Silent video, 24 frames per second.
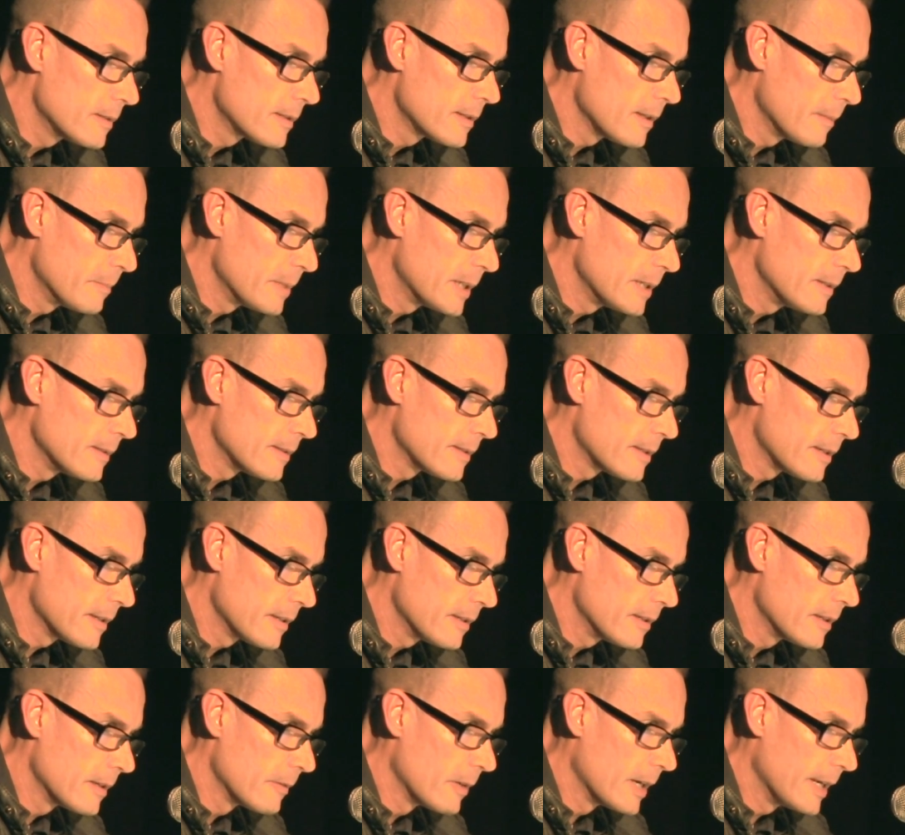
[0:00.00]
as somebody is
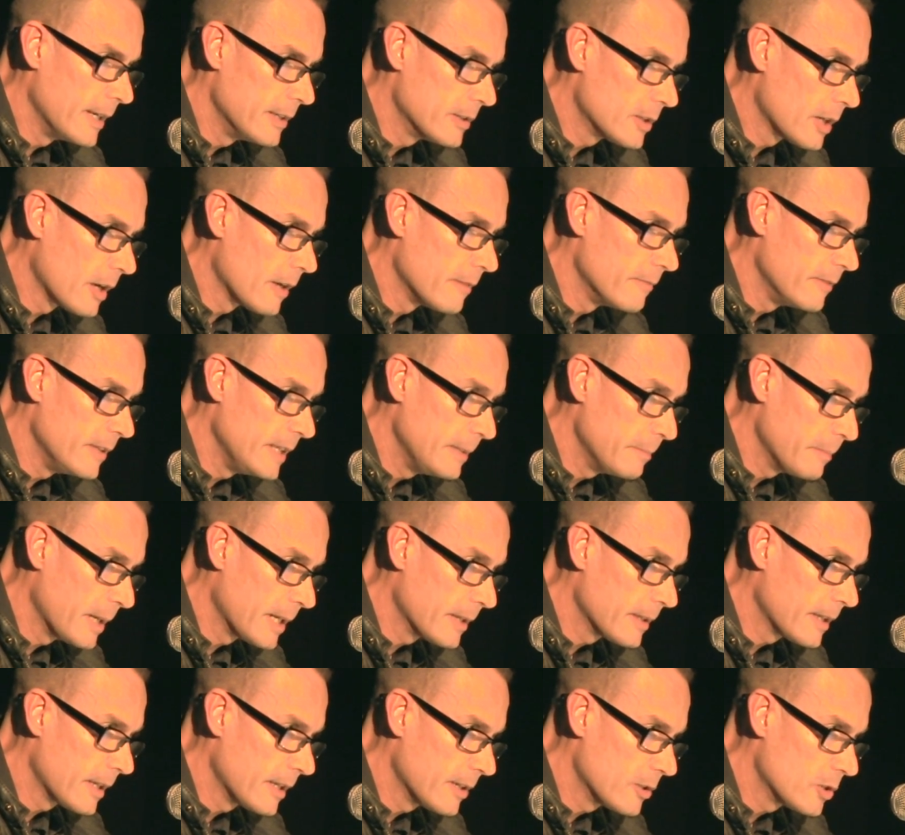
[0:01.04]
taking their HIV
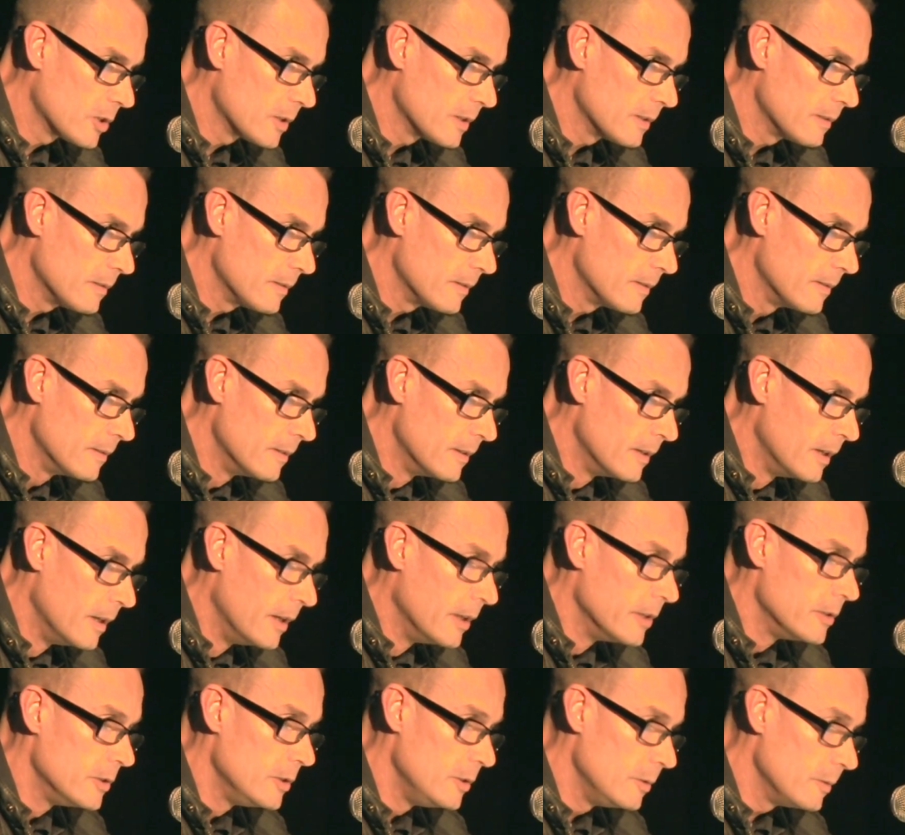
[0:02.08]
medication,
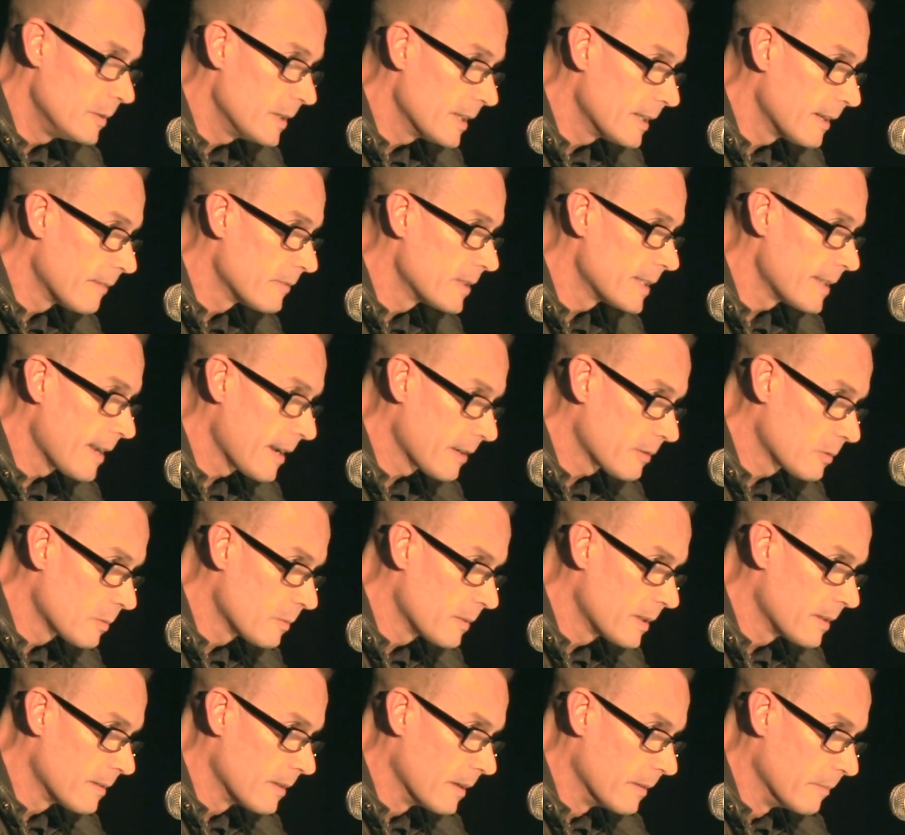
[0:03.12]
you can have sex
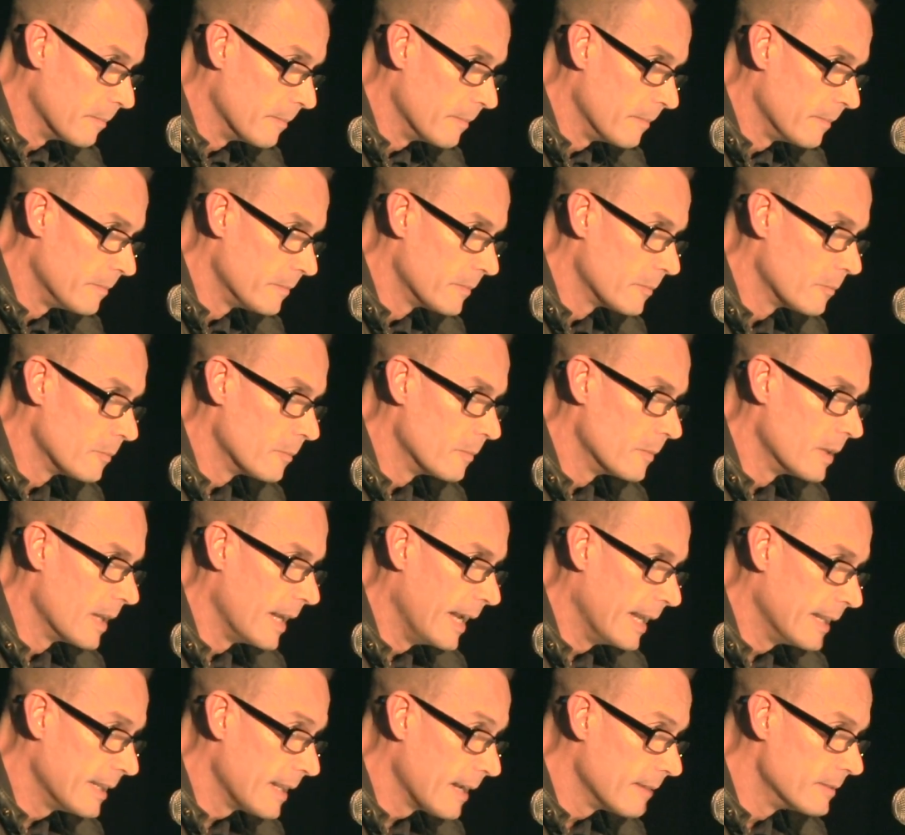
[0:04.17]
with them,
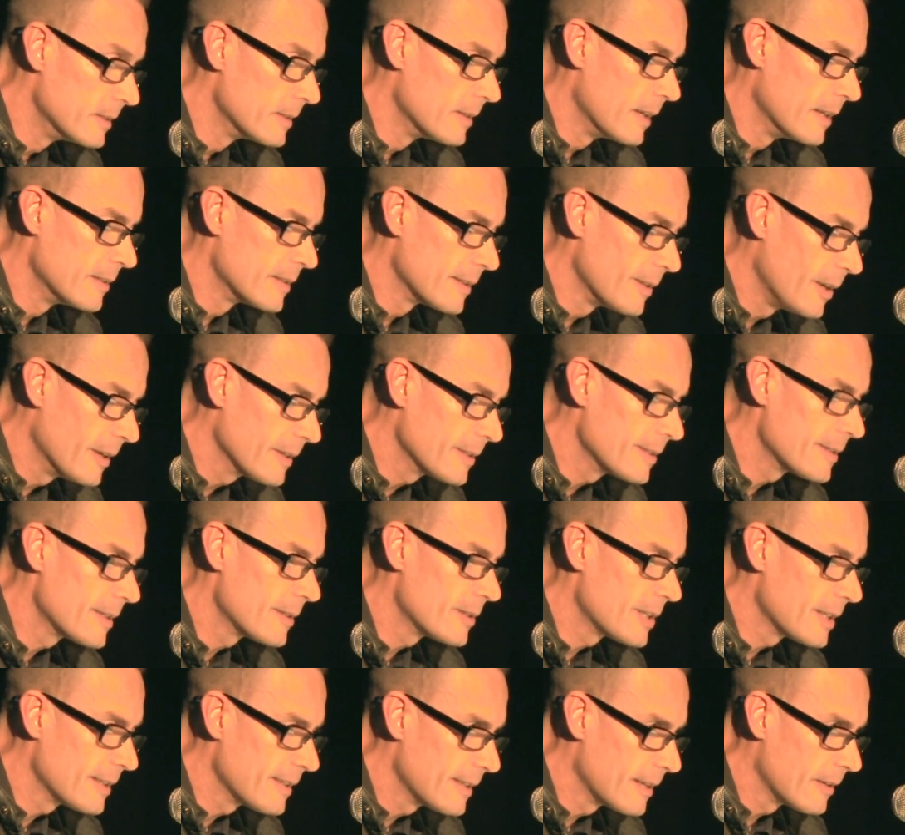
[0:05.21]
and as long as
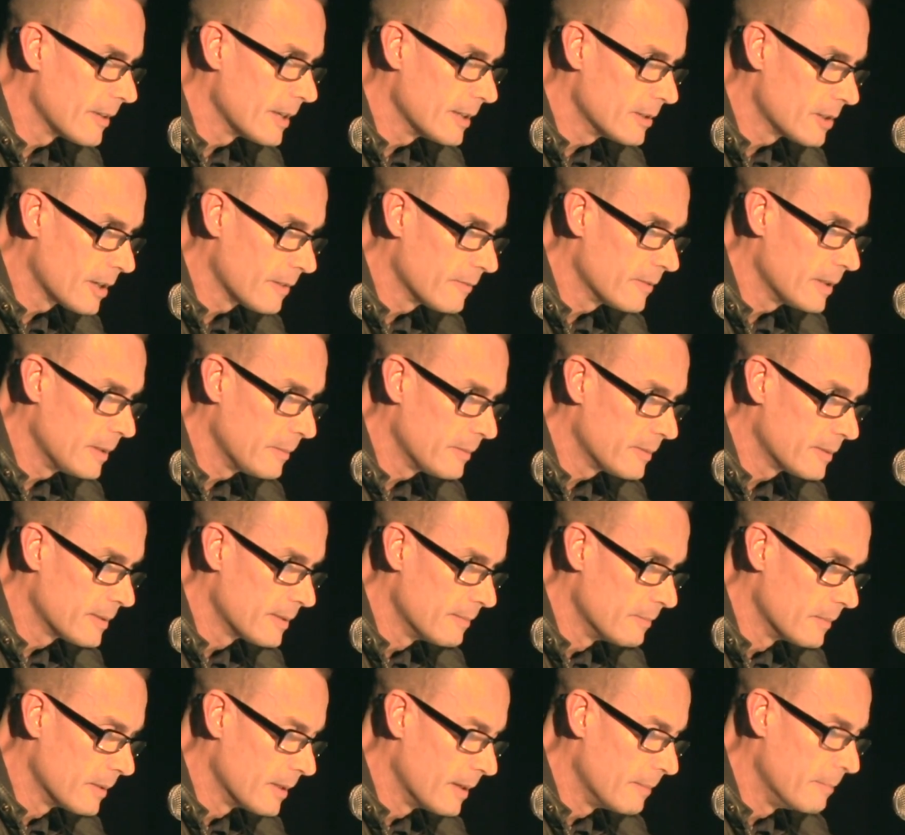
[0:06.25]
they're taking their HIV
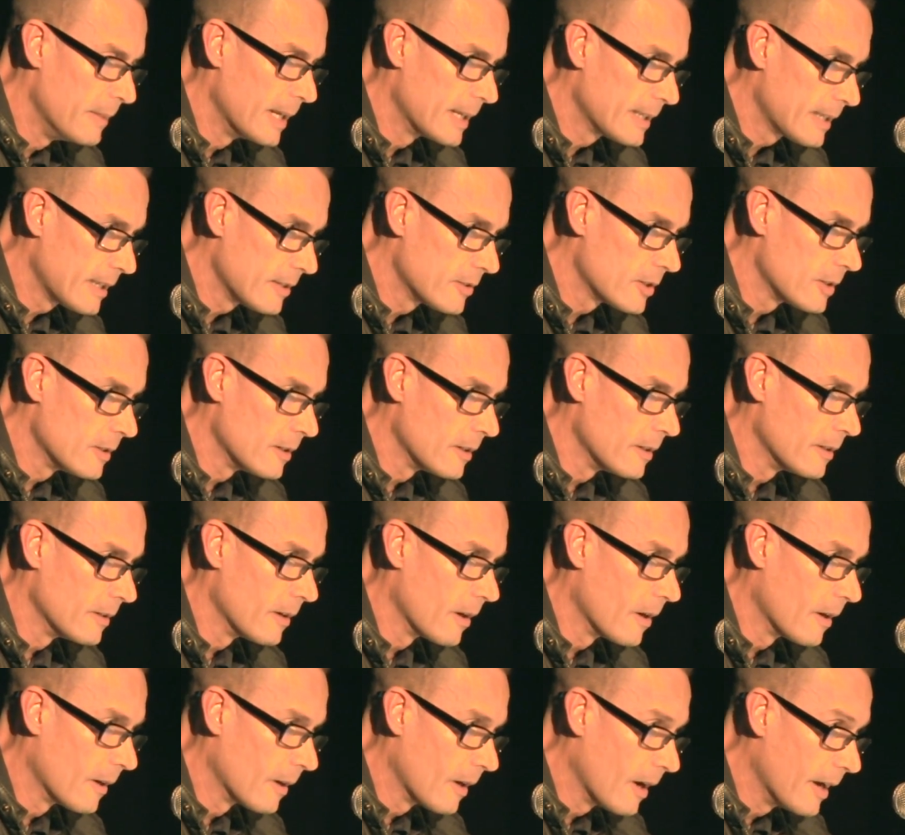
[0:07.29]
medication
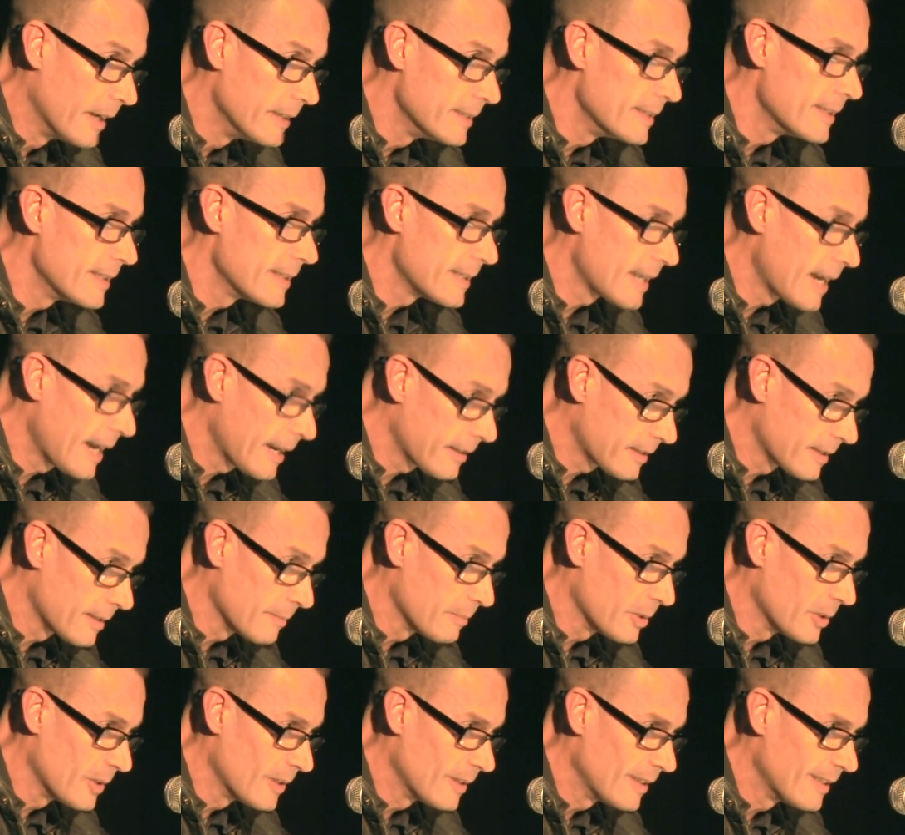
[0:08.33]
and are
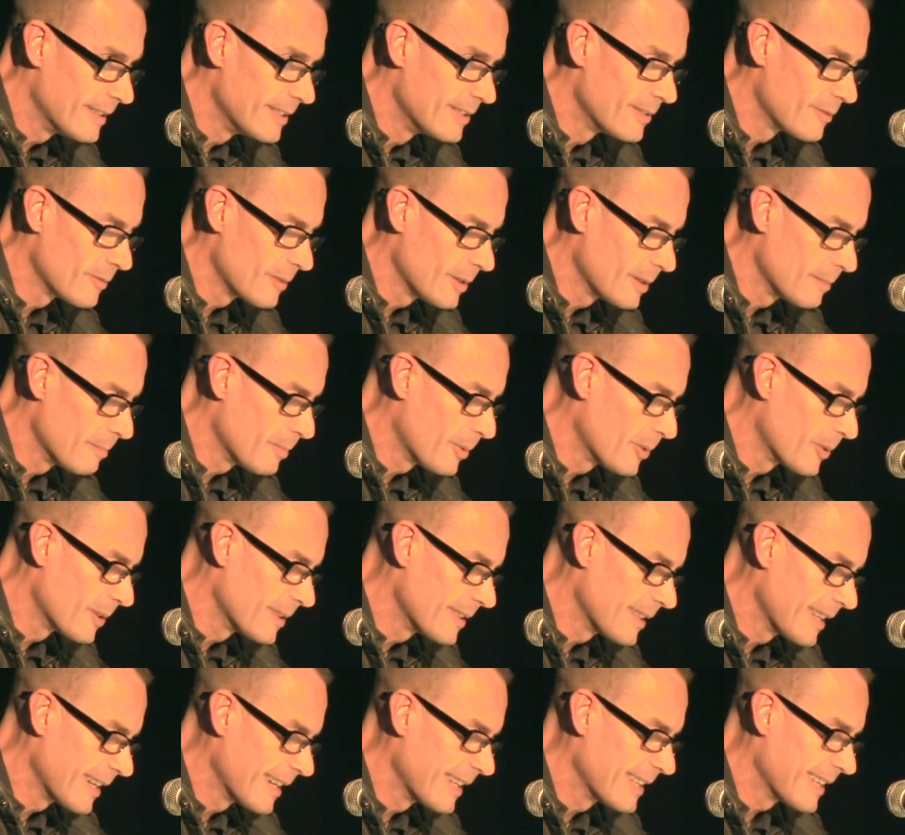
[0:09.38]
undetectable, it's very
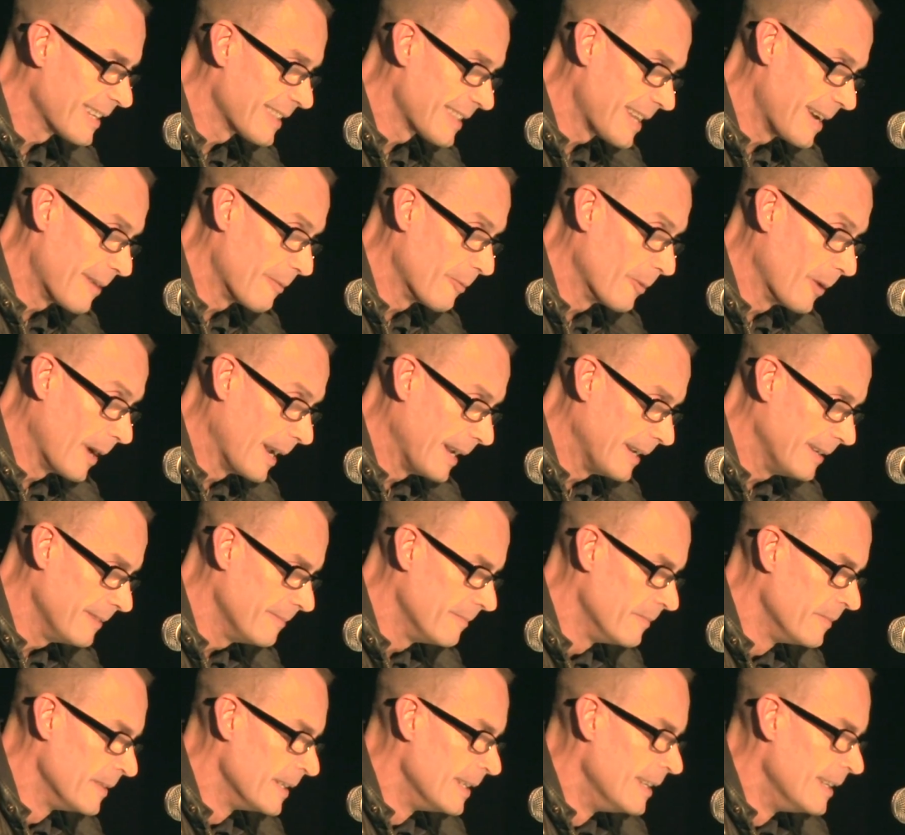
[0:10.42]
important that I get that right,